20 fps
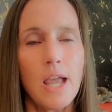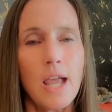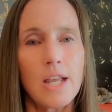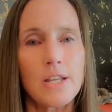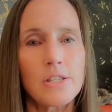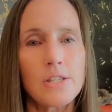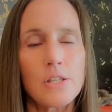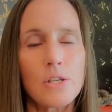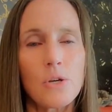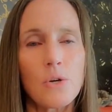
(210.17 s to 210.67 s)

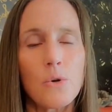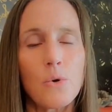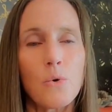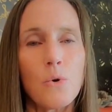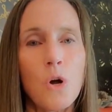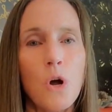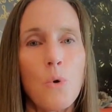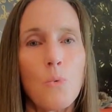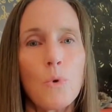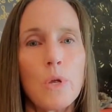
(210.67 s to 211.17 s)
And
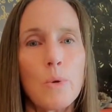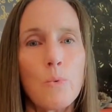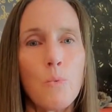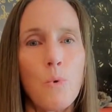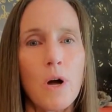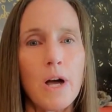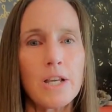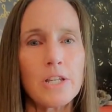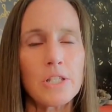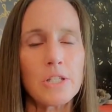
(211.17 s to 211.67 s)
so we
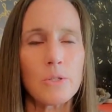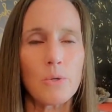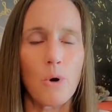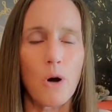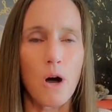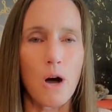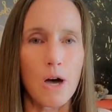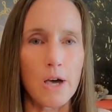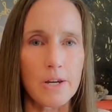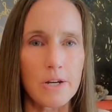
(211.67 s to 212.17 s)
want to
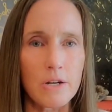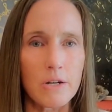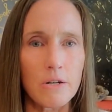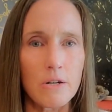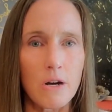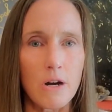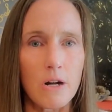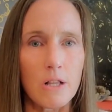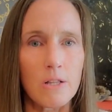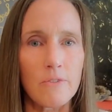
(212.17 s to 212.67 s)

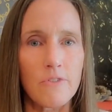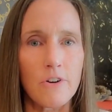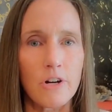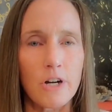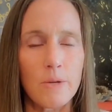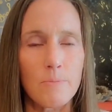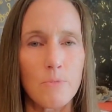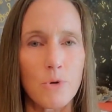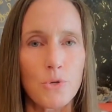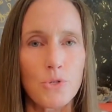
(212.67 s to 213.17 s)
honor all of
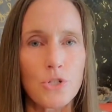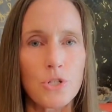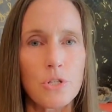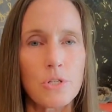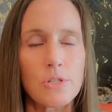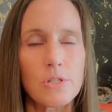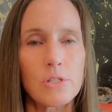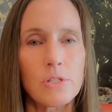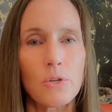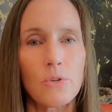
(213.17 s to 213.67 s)
our
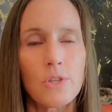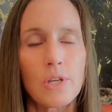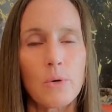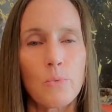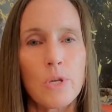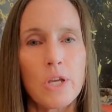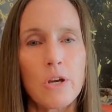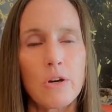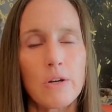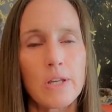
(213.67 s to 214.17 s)
emotions so
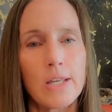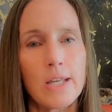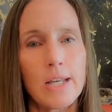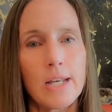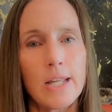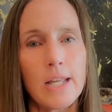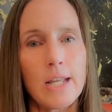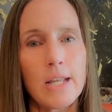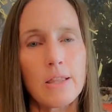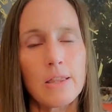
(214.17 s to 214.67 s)
that we are
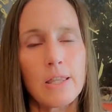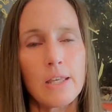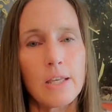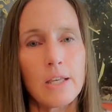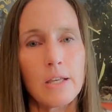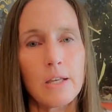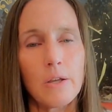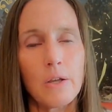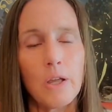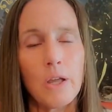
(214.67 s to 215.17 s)
getting
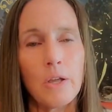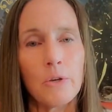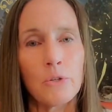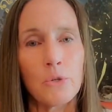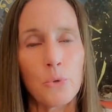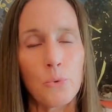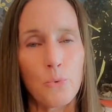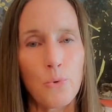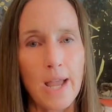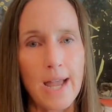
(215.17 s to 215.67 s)
the
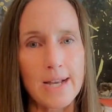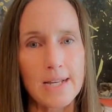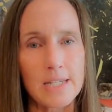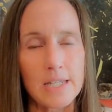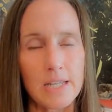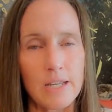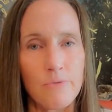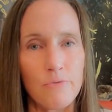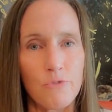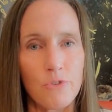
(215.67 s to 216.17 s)

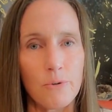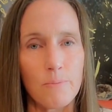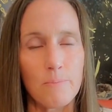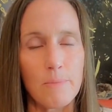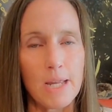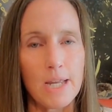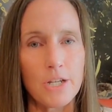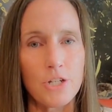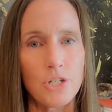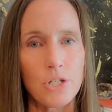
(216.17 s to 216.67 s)
correct
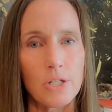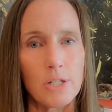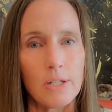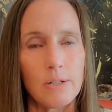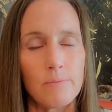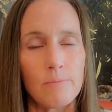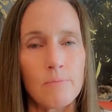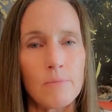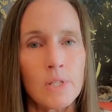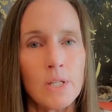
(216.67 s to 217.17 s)

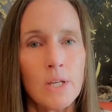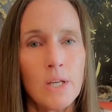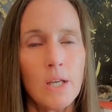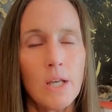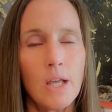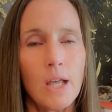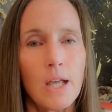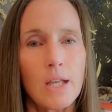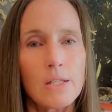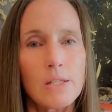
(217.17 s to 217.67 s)
information.
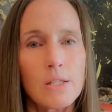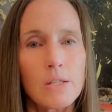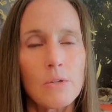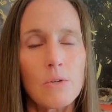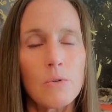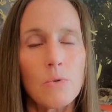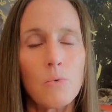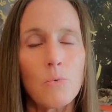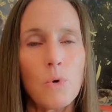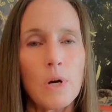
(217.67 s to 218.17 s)
And
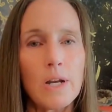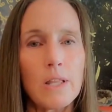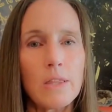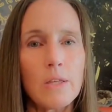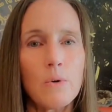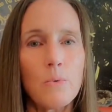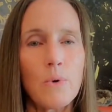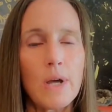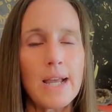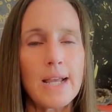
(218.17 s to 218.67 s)
so one of
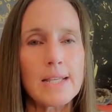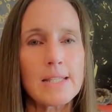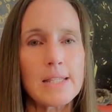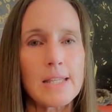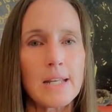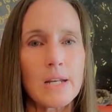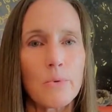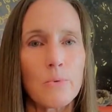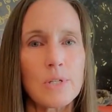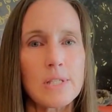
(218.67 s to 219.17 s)
the ways
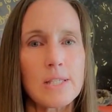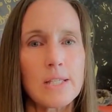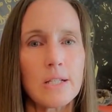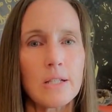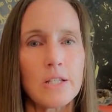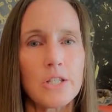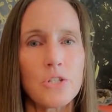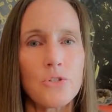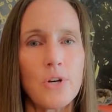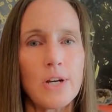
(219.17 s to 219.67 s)
that it was
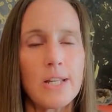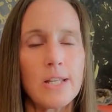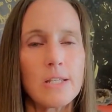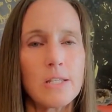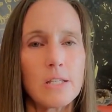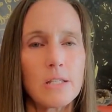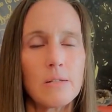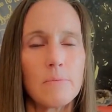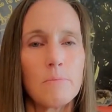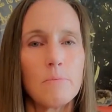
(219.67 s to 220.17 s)
illustrated
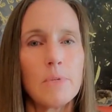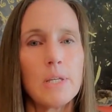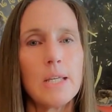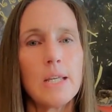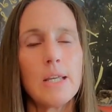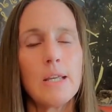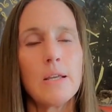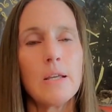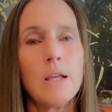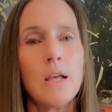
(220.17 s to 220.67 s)
to
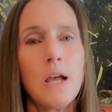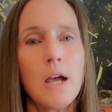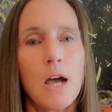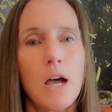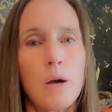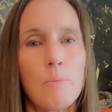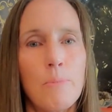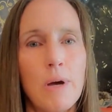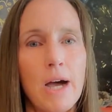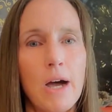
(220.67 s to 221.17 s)
me
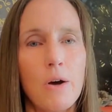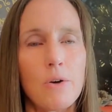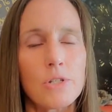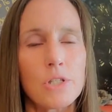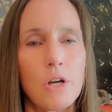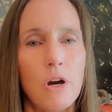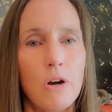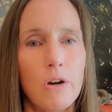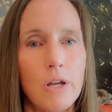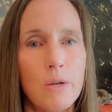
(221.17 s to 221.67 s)

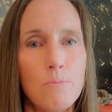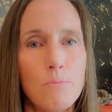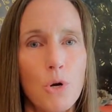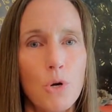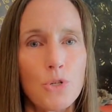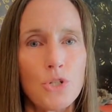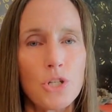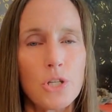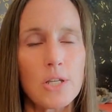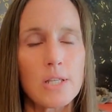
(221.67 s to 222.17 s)
about our
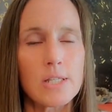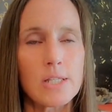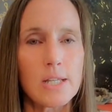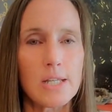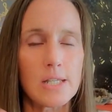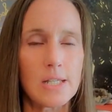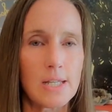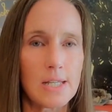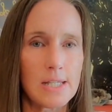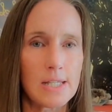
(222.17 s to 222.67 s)
emotions
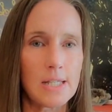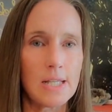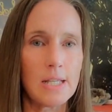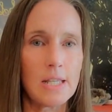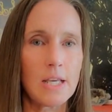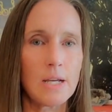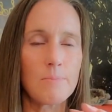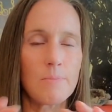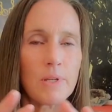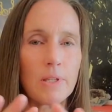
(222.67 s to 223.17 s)
is to see
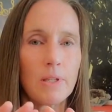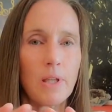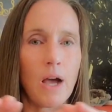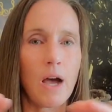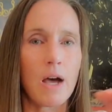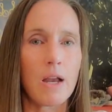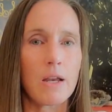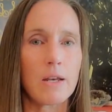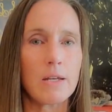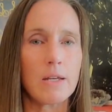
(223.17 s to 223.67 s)
them
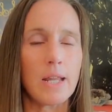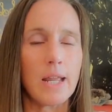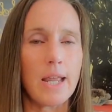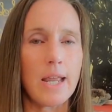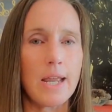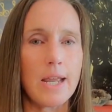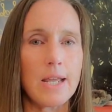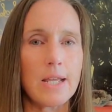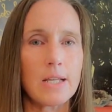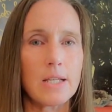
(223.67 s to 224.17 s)
on
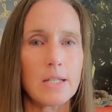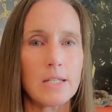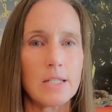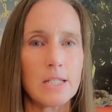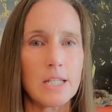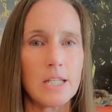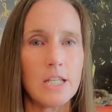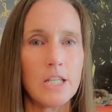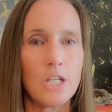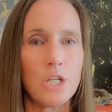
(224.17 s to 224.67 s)
a
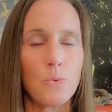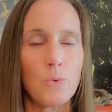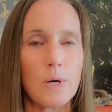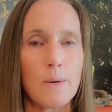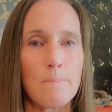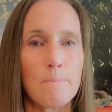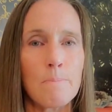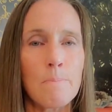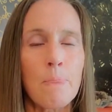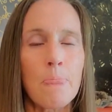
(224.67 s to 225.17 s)

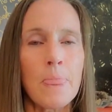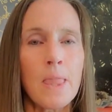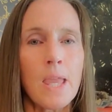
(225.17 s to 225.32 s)
continuum.